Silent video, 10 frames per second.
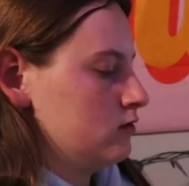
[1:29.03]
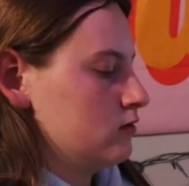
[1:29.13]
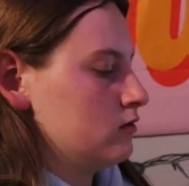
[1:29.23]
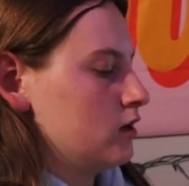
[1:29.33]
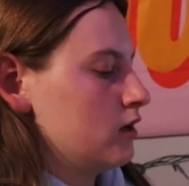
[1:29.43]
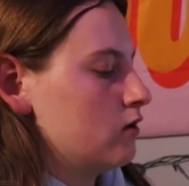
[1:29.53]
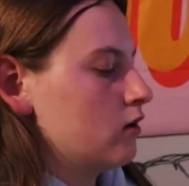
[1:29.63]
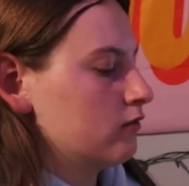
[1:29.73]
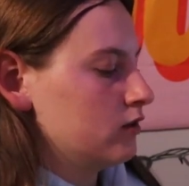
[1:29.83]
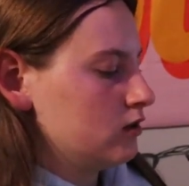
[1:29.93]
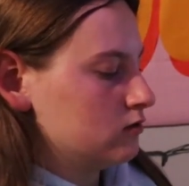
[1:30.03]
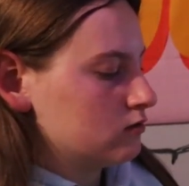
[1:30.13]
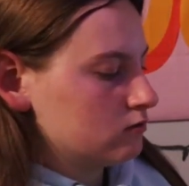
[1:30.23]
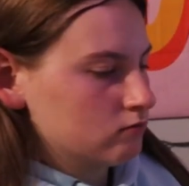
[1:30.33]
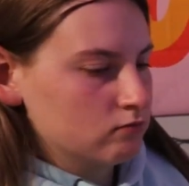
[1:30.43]
So take off
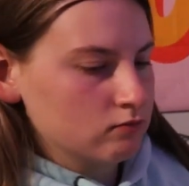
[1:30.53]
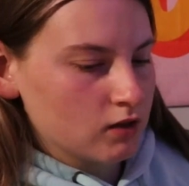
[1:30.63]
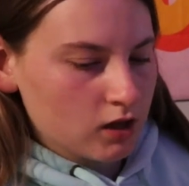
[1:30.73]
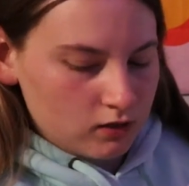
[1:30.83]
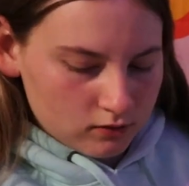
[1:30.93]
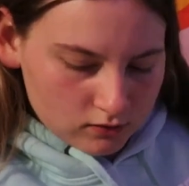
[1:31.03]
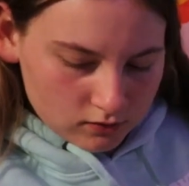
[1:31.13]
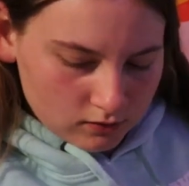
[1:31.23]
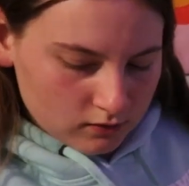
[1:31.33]
these things.